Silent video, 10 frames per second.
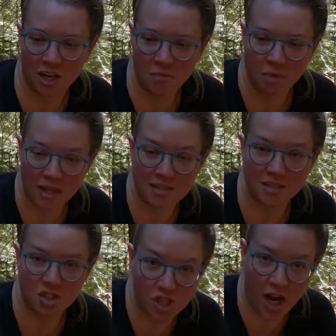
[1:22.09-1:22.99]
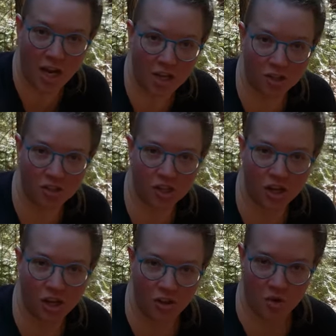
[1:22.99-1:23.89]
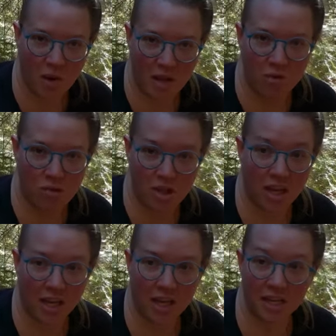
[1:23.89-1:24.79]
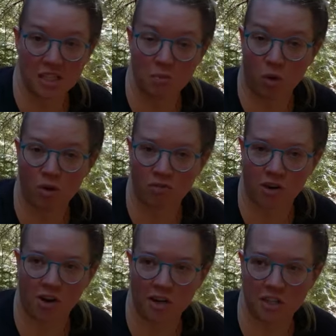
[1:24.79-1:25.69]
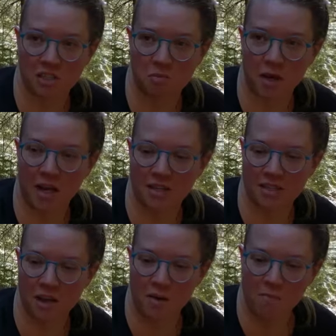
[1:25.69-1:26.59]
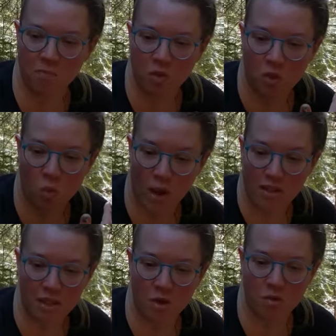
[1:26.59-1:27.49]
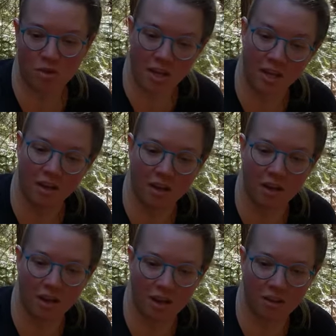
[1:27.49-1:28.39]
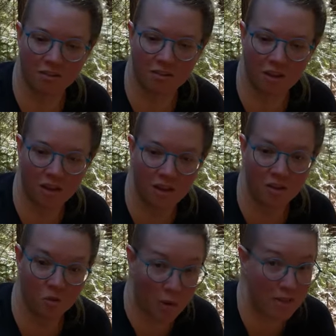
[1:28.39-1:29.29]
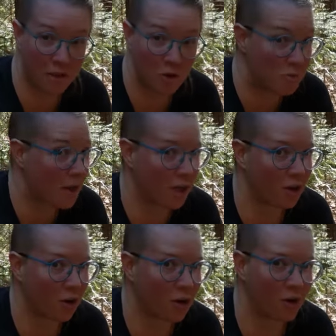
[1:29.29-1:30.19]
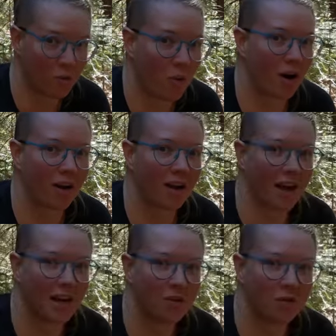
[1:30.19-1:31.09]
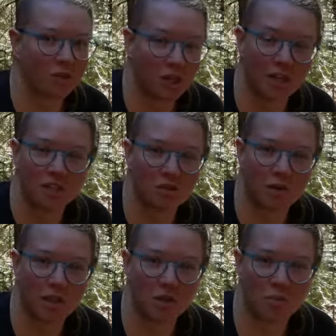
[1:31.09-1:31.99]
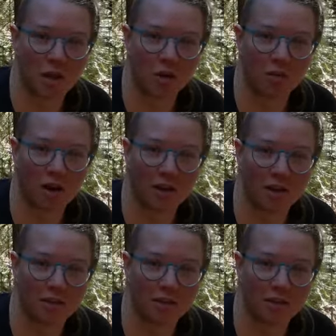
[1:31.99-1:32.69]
Places change the way you think, and it's important for artists because the way that you think is the way that you make your work, and it will change the way that you make your work.